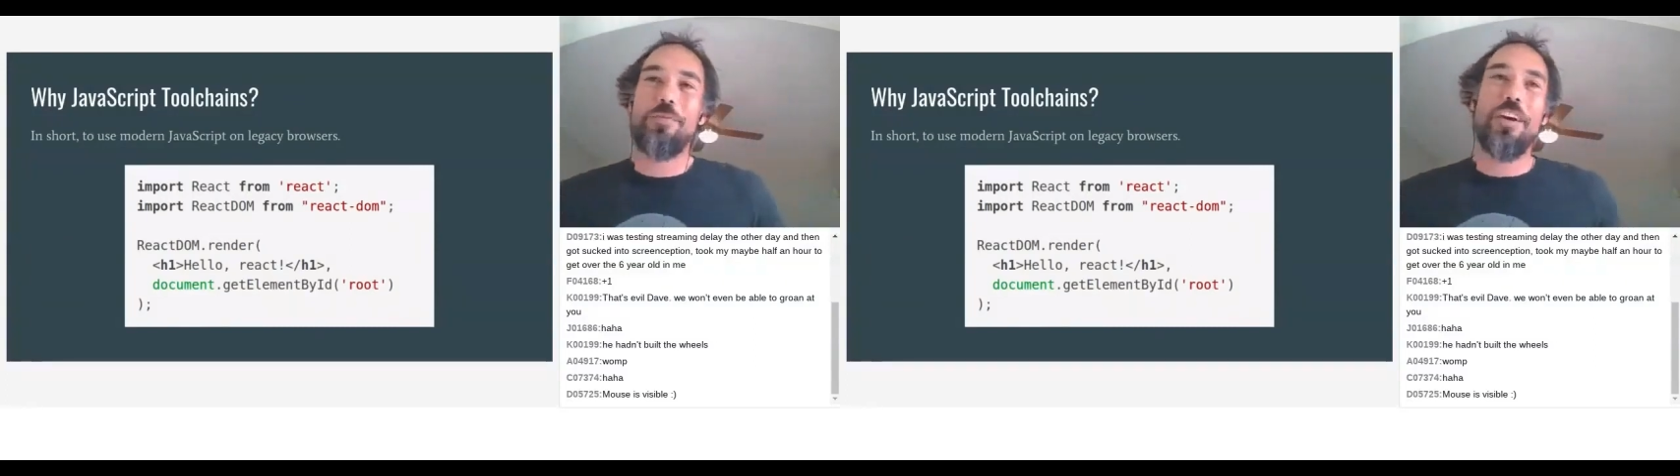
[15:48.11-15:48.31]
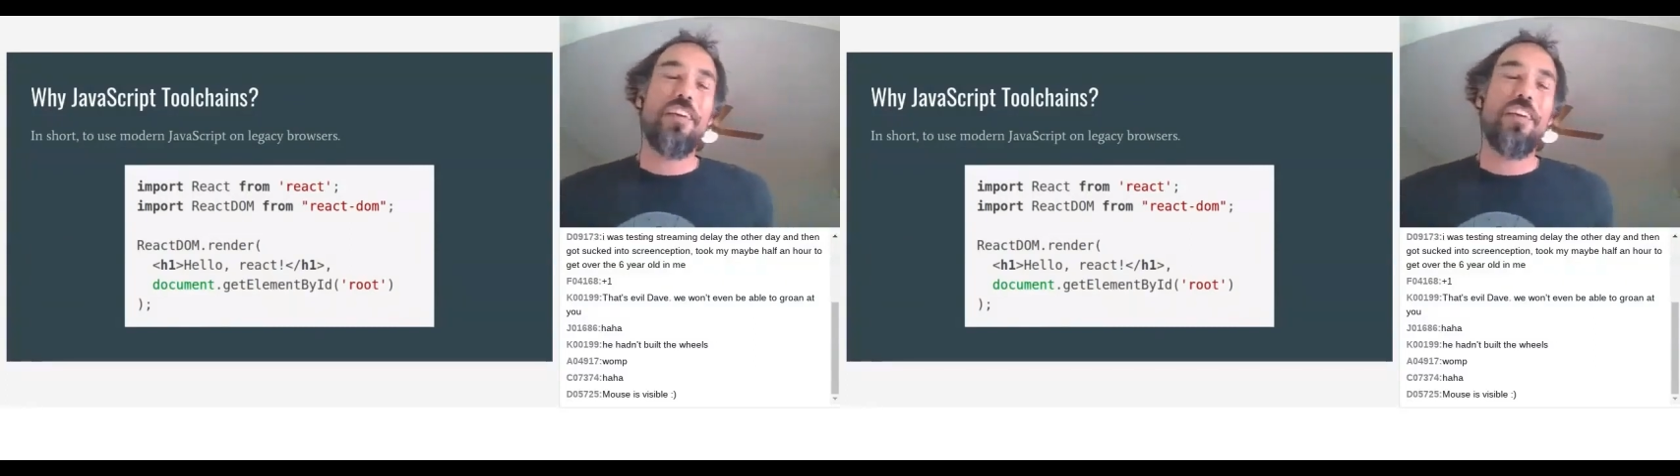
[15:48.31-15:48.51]

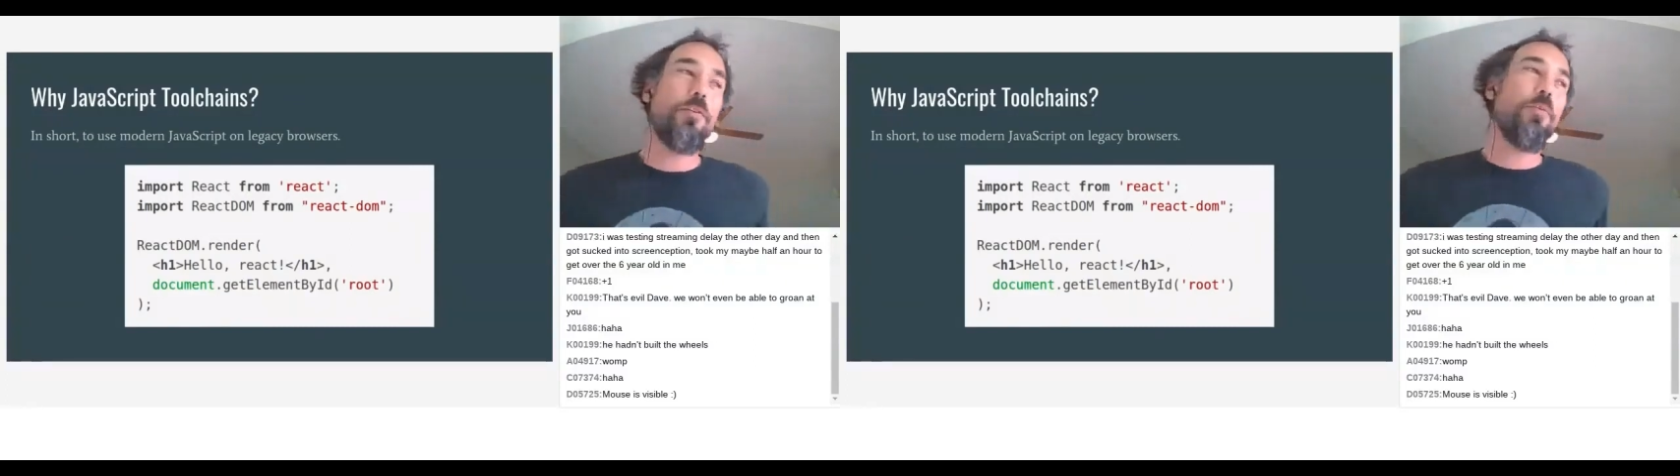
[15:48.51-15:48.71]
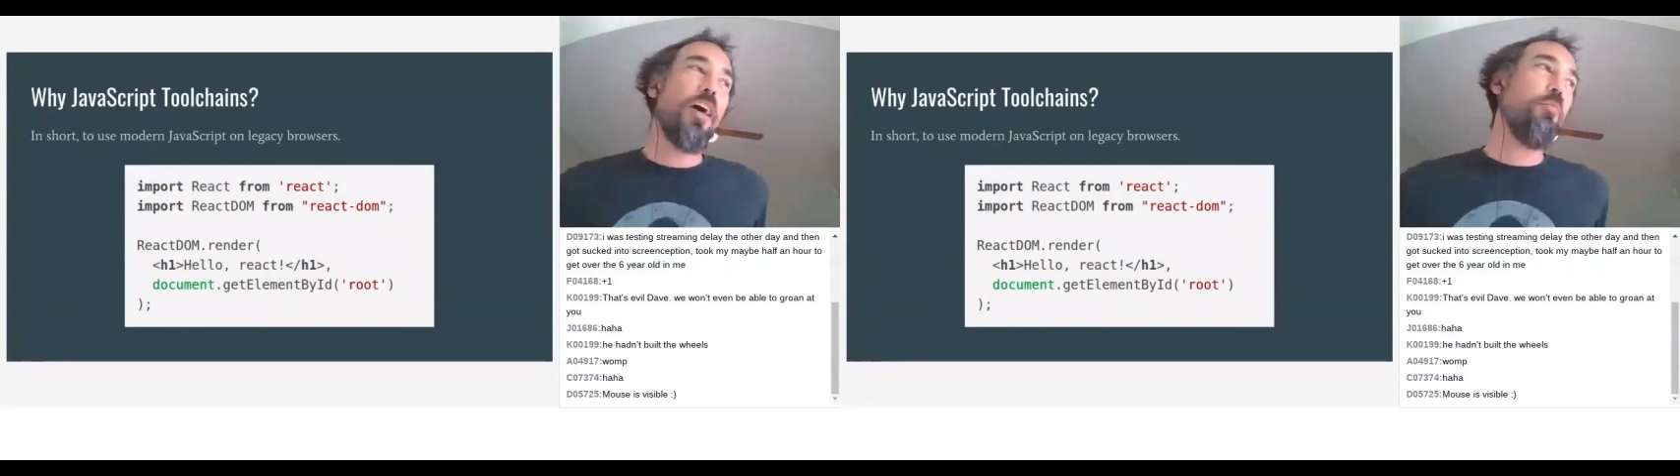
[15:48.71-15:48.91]
we all
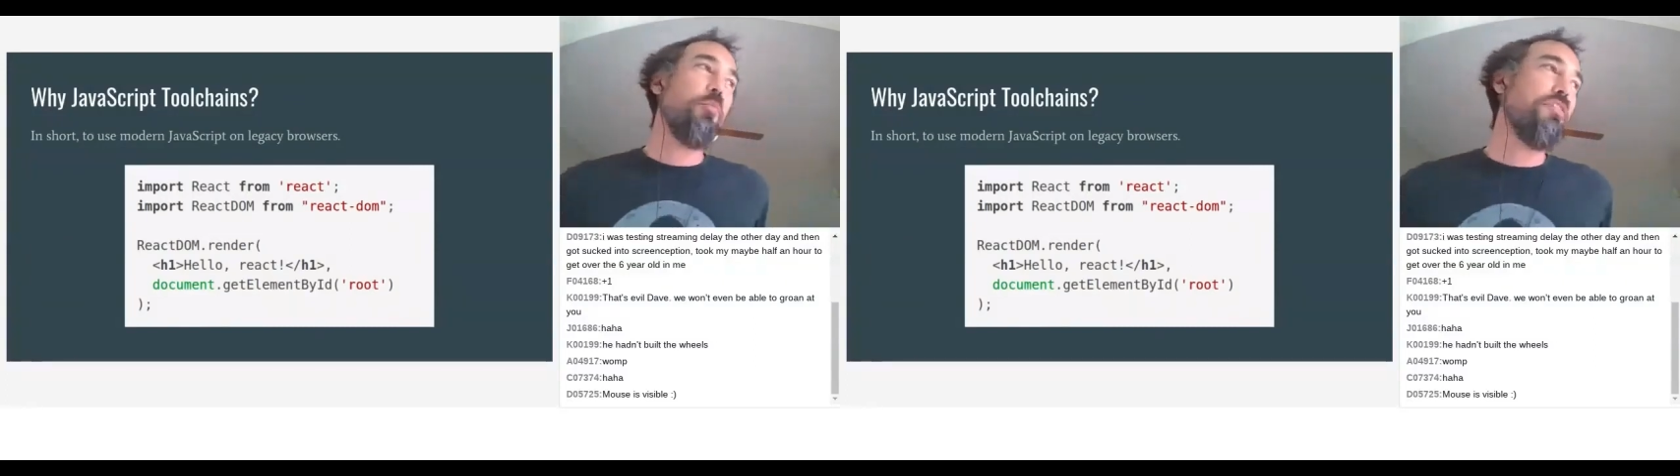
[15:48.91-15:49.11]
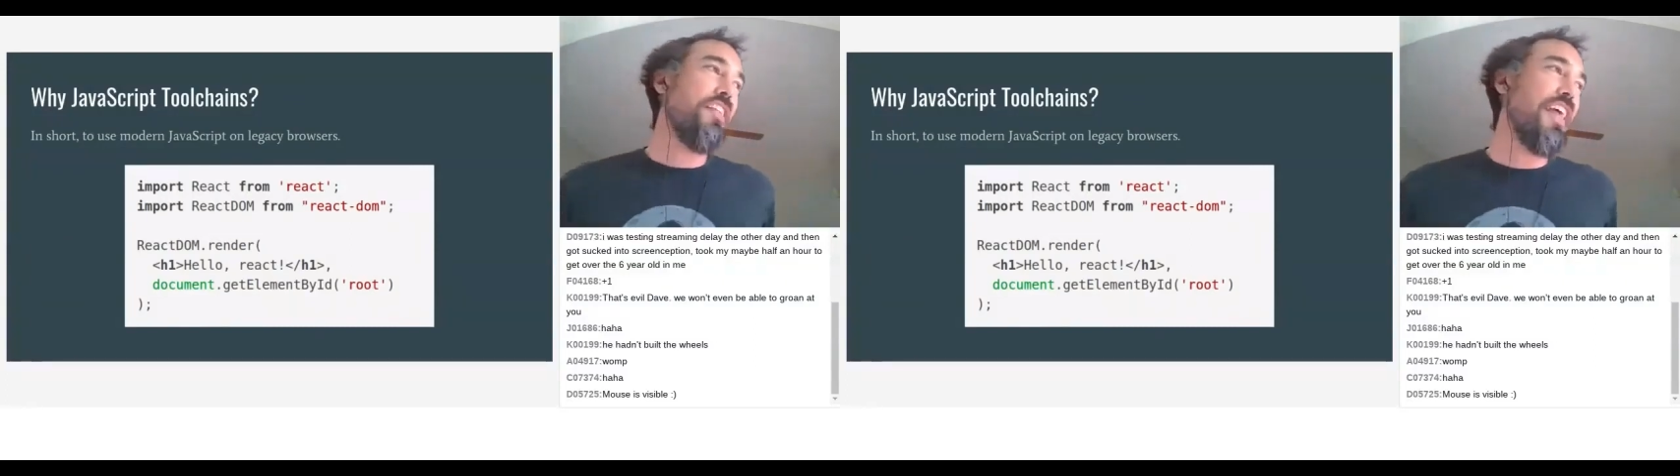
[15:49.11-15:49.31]
know how
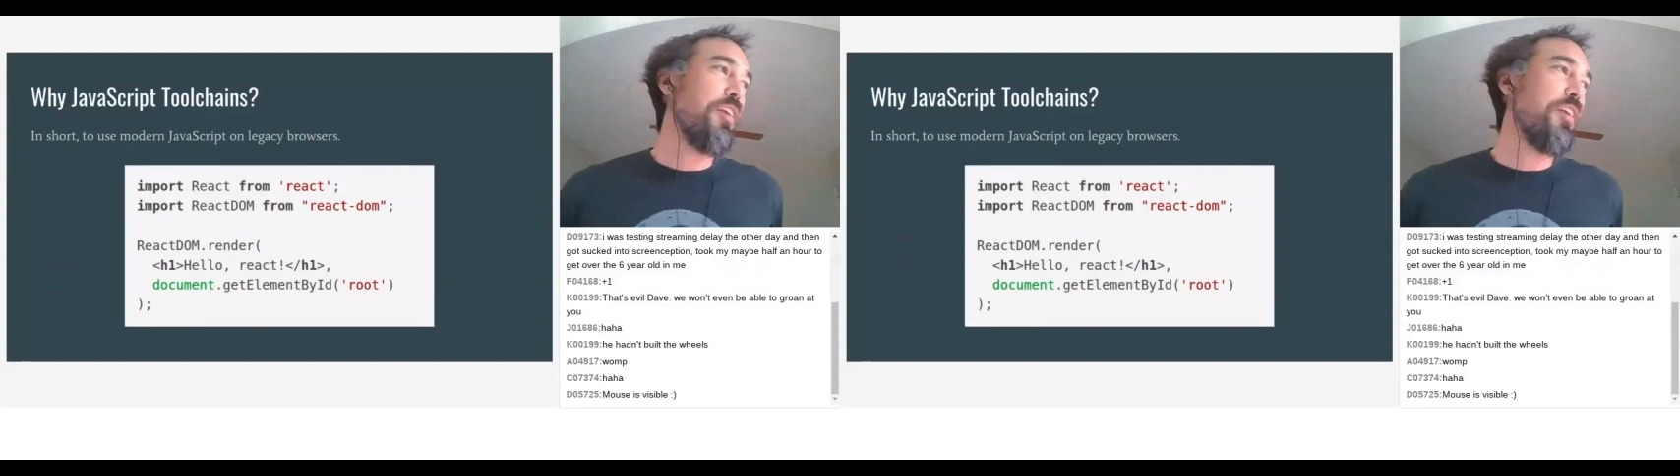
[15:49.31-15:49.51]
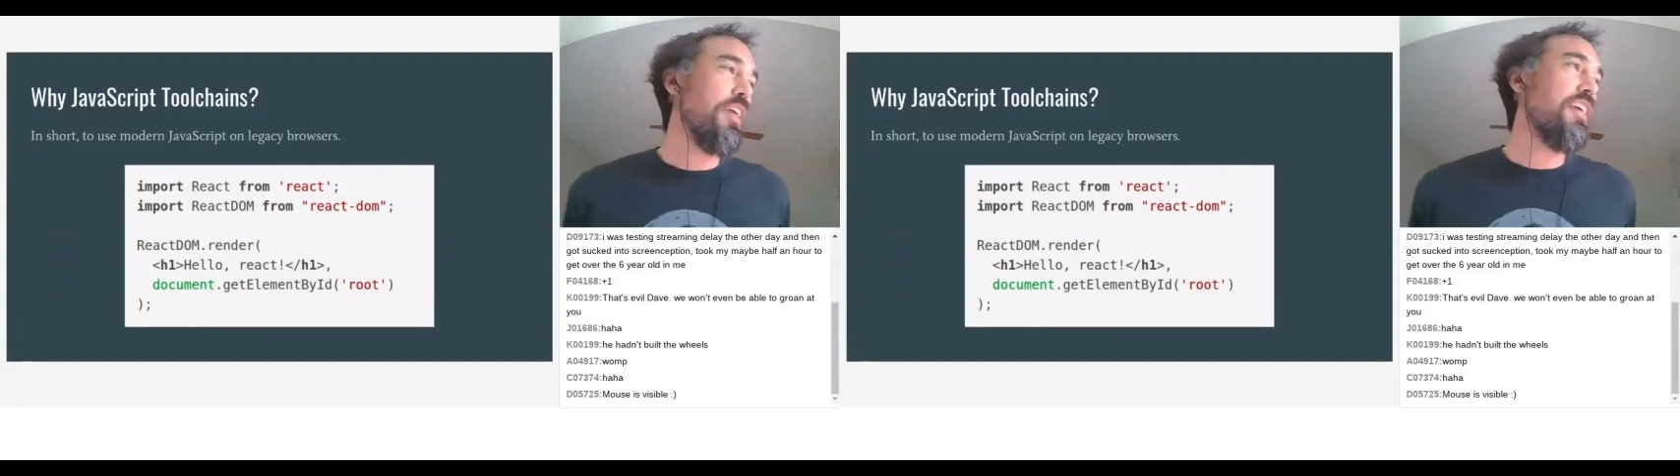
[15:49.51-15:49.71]
painful
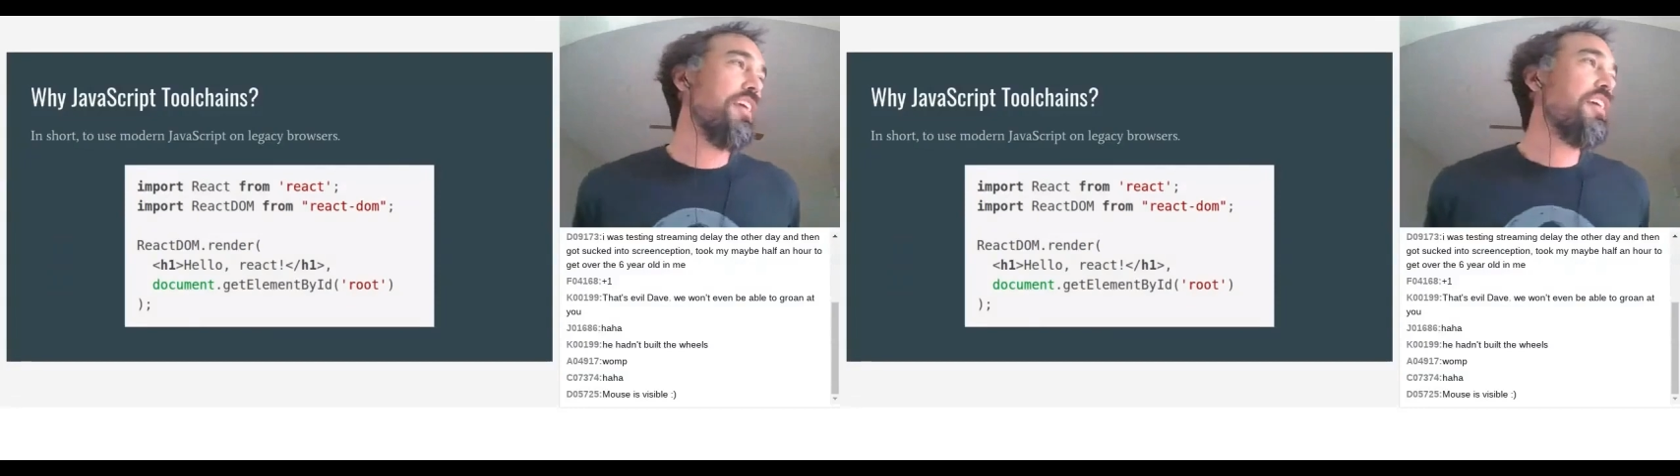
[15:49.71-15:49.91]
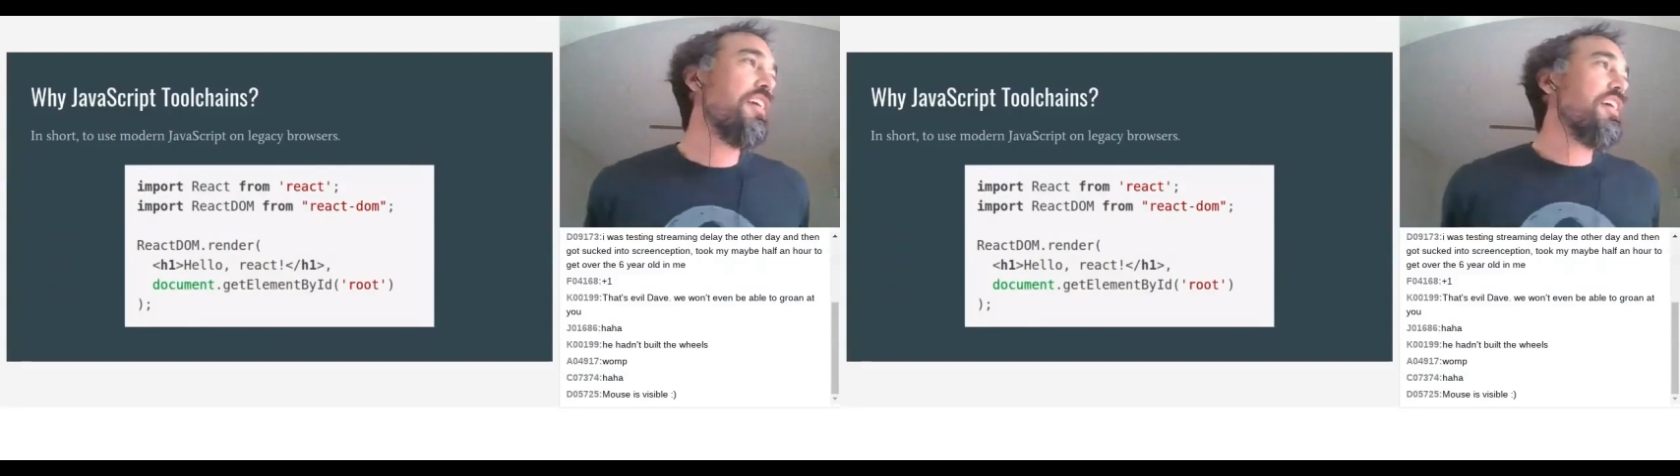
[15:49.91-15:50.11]
that can
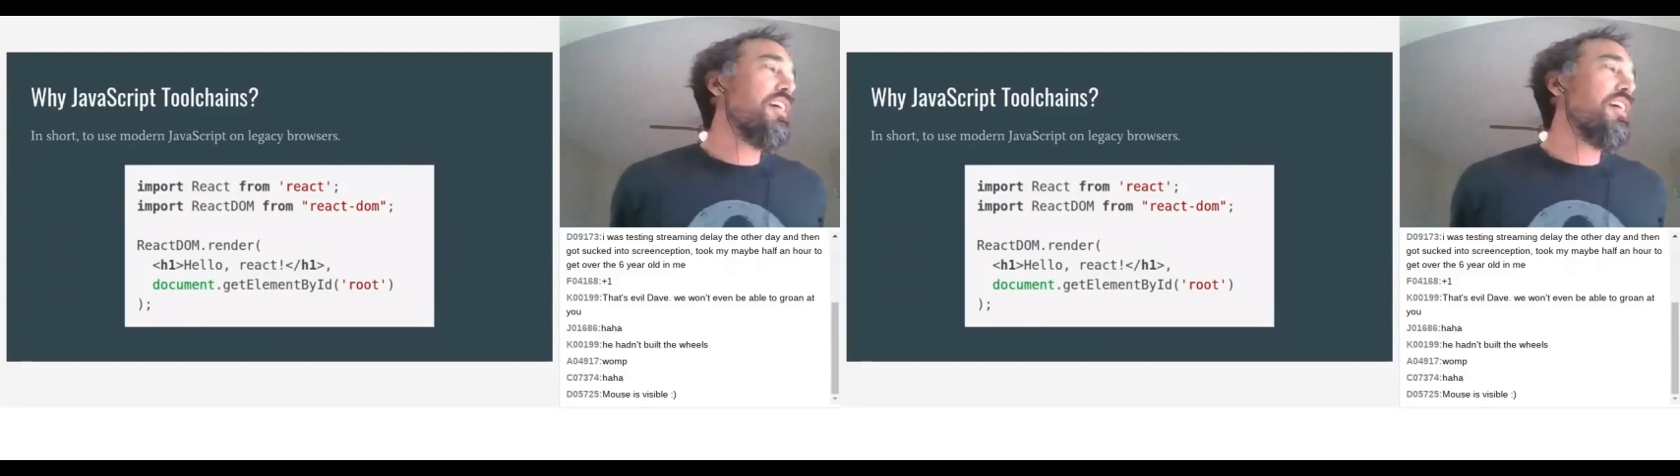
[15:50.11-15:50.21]
be.